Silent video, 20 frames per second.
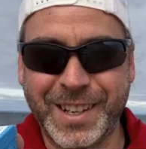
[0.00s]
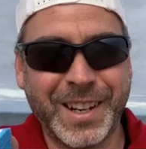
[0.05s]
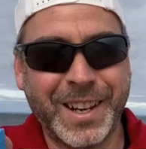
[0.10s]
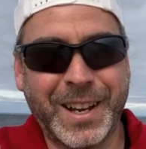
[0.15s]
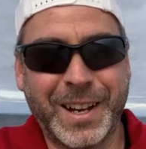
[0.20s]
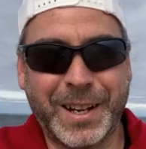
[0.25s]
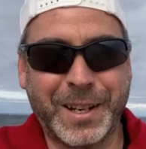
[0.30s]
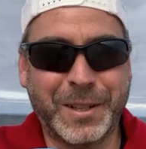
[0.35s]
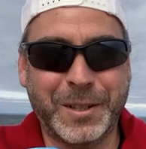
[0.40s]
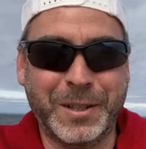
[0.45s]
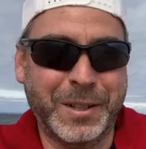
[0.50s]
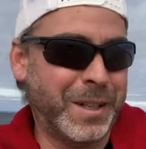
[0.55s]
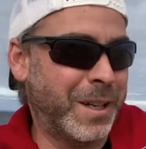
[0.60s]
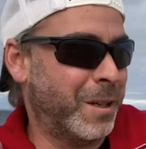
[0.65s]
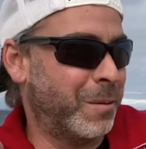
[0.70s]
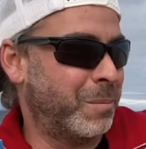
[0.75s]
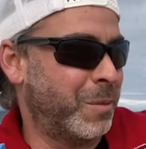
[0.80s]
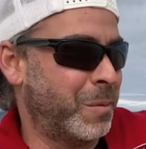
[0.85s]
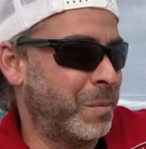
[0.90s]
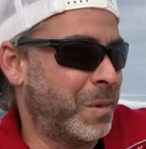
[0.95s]
And I couldn't
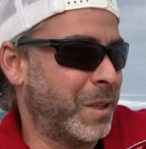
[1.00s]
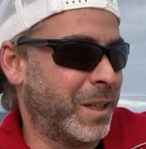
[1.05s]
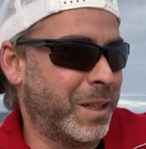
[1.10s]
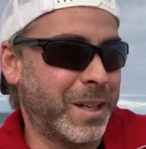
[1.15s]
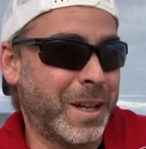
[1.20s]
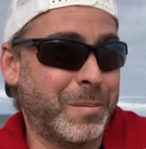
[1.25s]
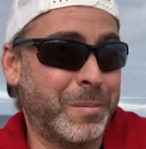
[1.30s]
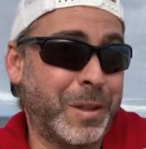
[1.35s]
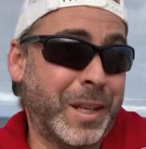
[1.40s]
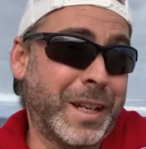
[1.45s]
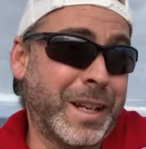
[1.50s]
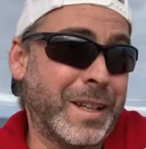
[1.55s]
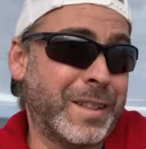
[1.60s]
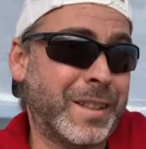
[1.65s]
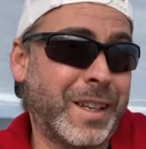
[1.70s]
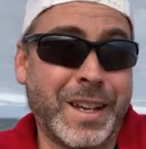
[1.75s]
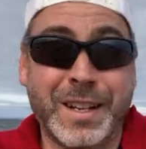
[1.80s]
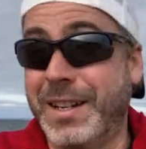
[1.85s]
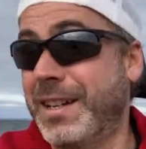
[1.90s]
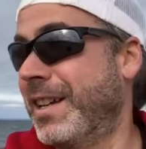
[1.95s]
help but pick it up. Like I
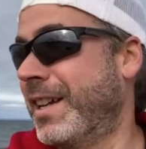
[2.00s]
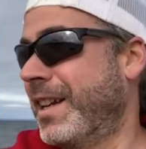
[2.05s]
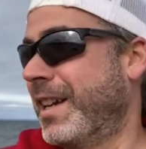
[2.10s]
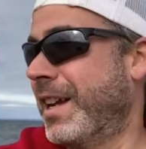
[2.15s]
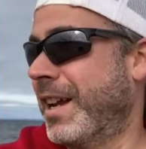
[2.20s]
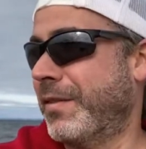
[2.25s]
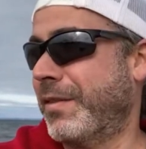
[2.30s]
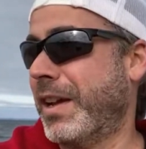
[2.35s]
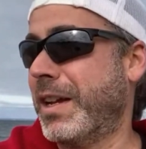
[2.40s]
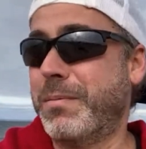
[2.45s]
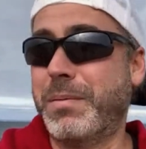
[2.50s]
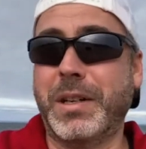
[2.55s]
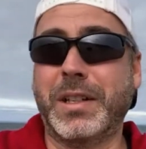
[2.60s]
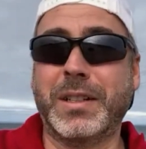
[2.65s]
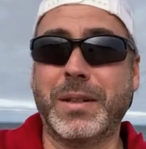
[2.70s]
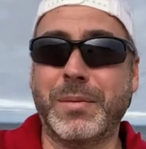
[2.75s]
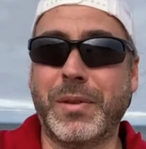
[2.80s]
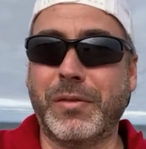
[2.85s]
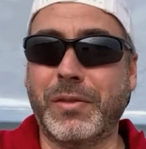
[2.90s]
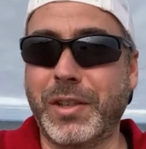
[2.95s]
said, if I had
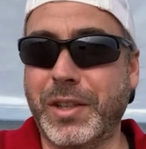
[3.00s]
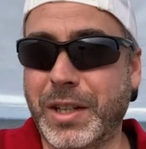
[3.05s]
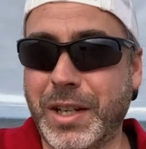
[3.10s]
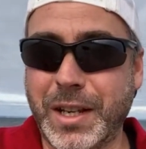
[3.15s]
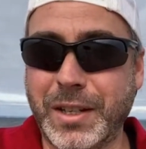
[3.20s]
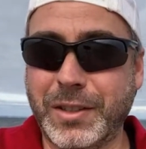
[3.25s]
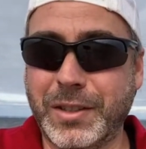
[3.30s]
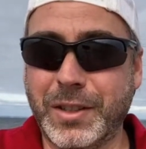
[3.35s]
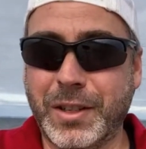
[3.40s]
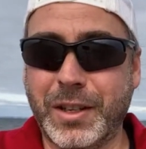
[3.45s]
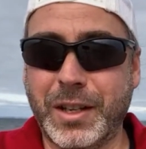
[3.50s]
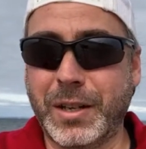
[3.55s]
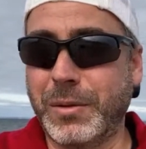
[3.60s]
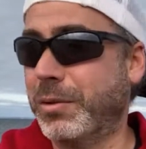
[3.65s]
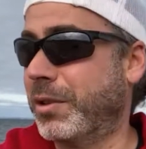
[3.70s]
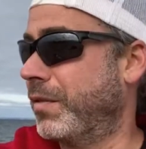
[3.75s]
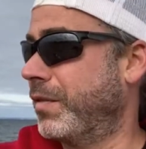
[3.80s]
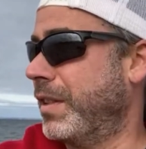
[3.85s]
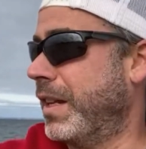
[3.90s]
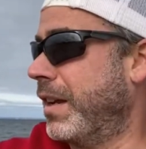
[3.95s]
picked up everything I saw, I
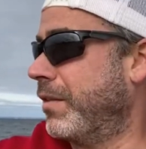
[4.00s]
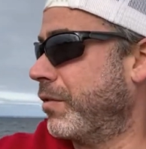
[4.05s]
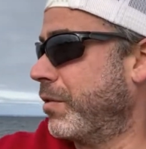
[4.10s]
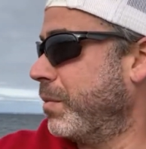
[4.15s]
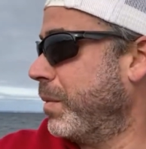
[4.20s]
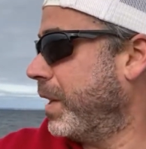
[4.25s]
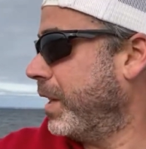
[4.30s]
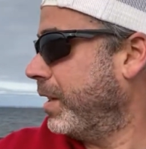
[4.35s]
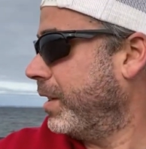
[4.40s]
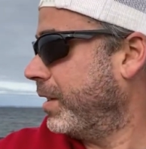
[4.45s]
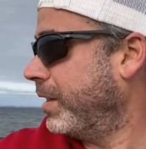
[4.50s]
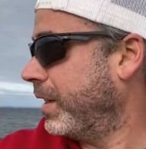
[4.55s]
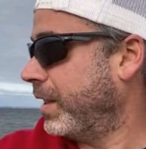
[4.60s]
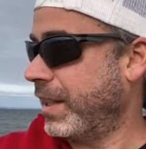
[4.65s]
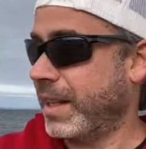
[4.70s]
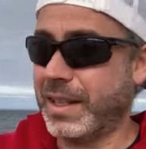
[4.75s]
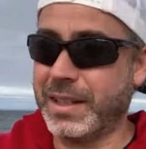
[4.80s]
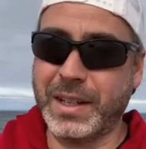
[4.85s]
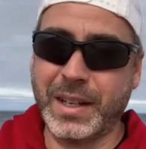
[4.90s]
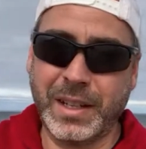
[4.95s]
would have never made it to
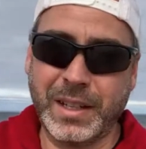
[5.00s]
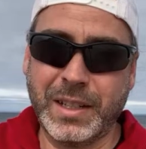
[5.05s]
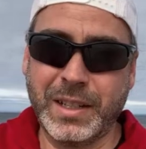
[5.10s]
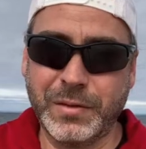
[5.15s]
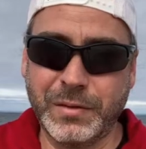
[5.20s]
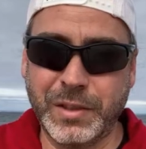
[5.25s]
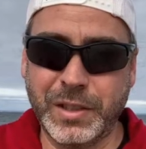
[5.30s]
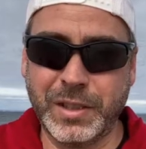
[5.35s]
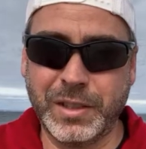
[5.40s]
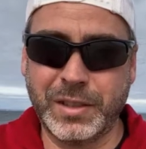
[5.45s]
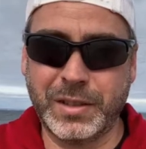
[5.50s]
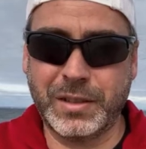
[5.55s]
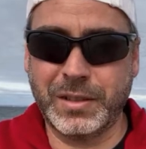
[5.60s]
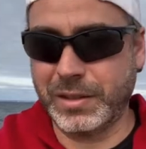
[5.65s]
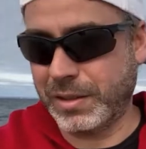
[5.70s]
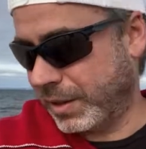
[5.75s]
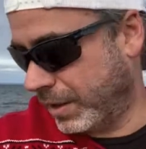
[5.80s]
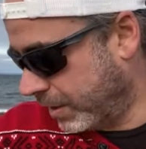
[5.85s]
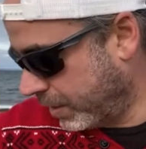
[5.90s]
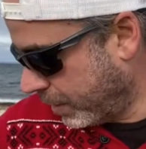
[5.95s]
get any of these
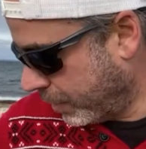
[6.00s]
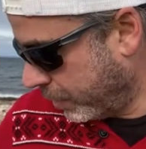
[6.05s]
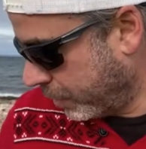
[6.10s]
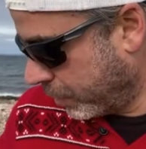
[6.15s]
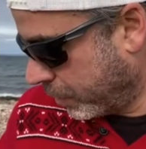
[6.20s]
other